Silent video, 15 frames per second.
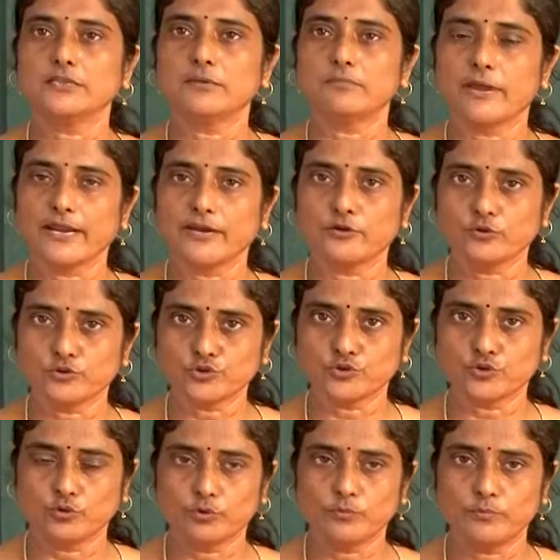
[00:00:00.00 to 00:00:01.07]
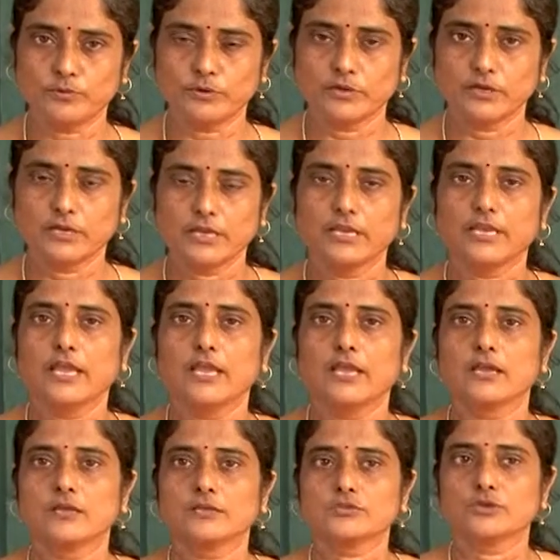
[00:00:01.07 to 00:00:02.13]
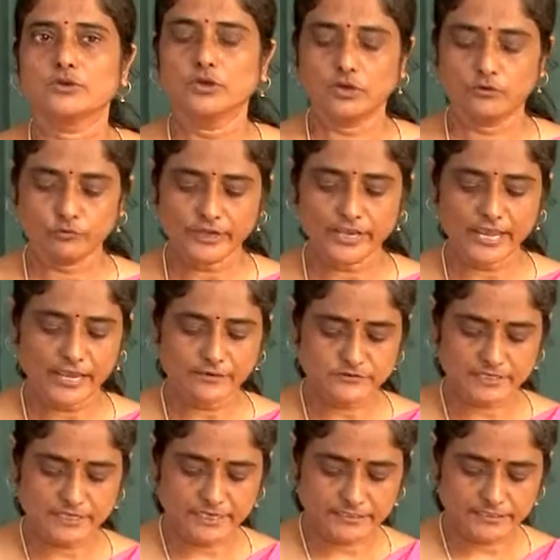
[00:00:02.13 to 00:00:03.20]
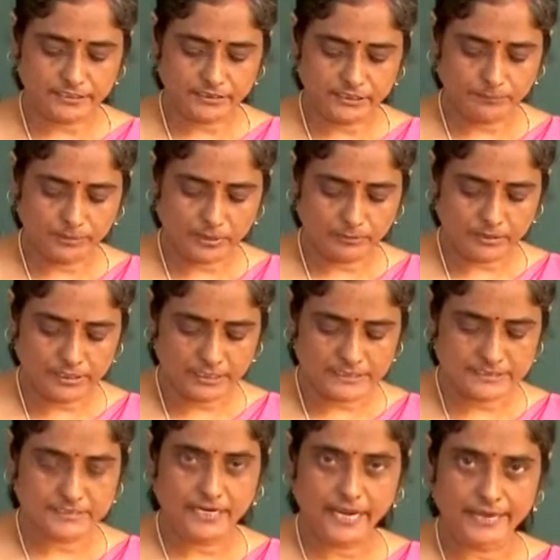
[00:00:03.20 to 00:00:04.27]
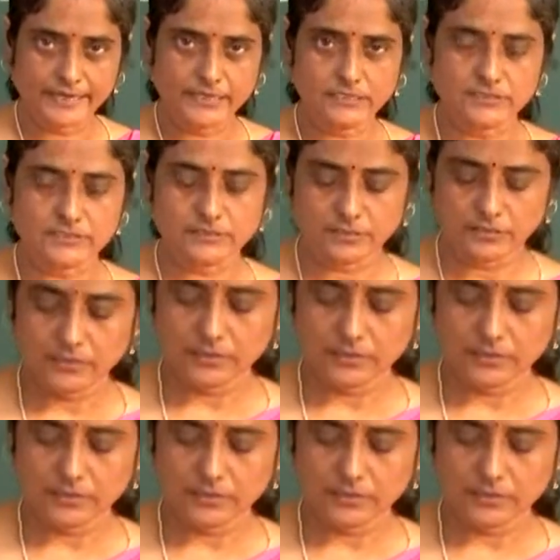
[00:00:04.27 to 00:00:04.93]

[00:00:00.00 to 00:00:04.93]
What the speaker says: the microscope. We have selected the permanent slides.